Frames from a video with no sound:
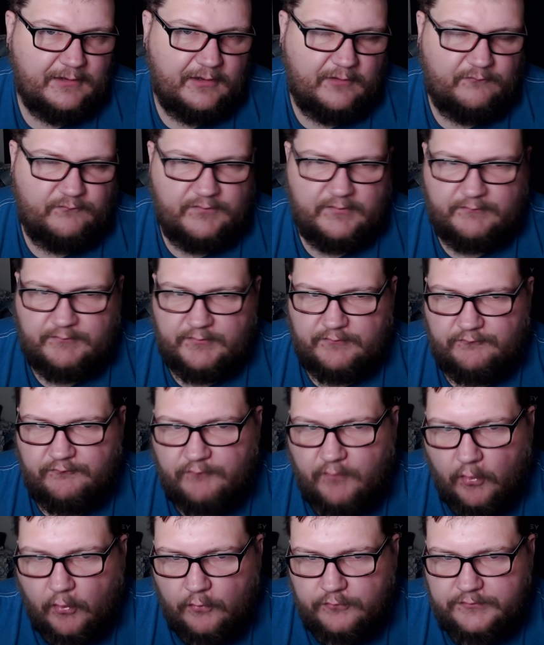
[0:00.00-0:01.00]
of Vivid
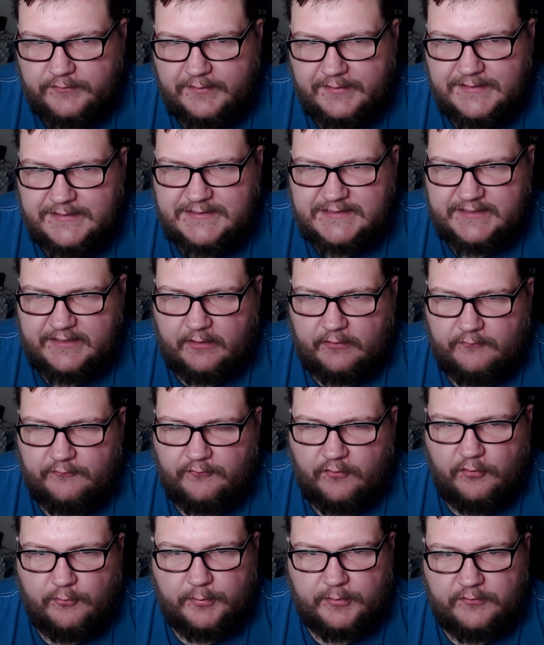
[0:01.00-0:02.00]
Voltage selling
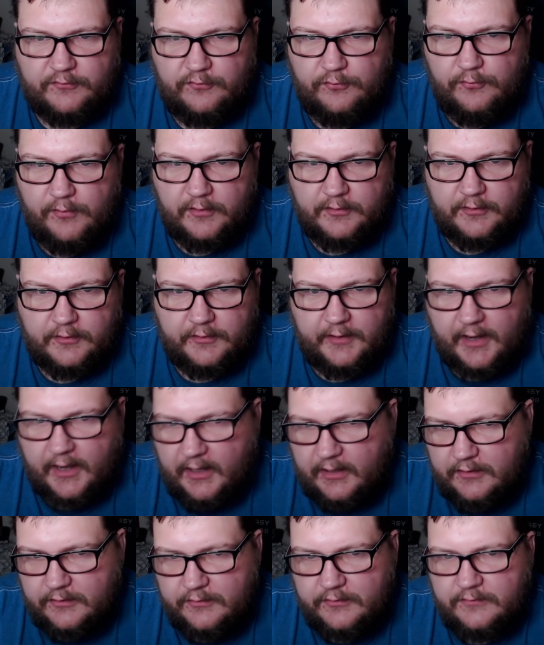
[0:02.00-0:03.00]
for over two hundred
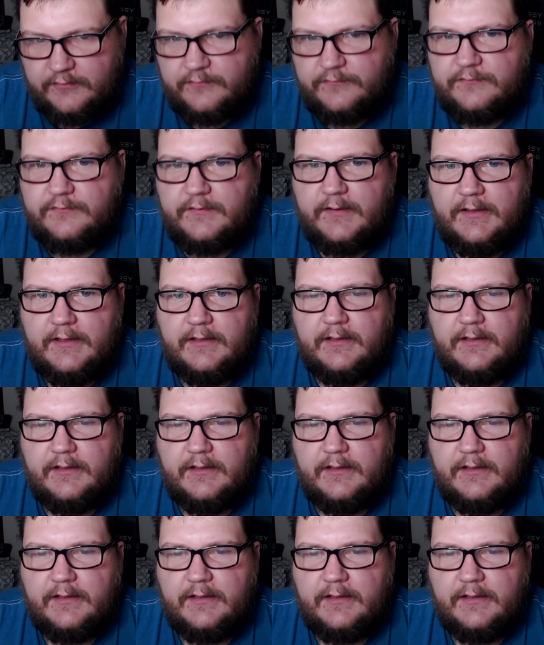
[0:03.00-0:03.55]
dollars.